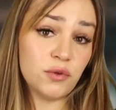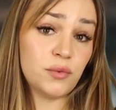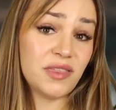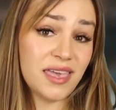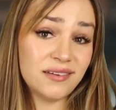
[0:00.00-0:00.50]

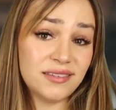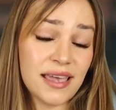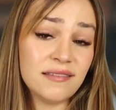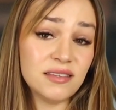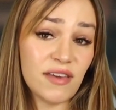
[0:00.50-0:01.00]
with
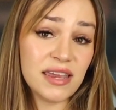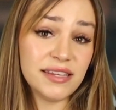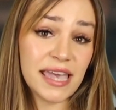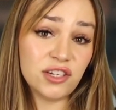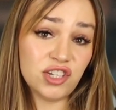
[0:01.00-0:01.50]
inattentive
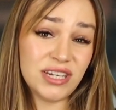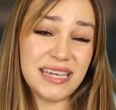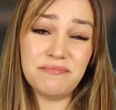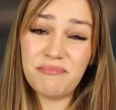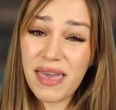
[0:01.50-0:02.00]
ADHD
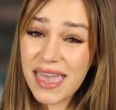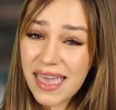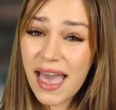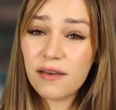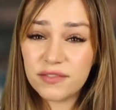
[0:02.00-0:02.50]
may
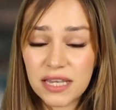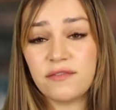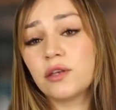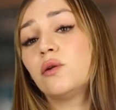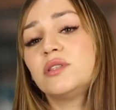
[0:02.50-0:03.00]
have
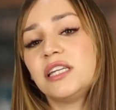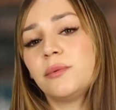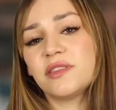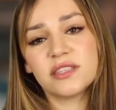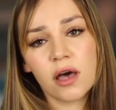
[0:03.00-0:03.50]
difficulty
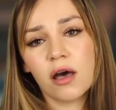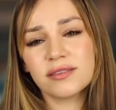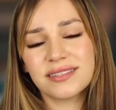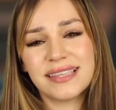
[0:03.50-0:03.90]
with tasks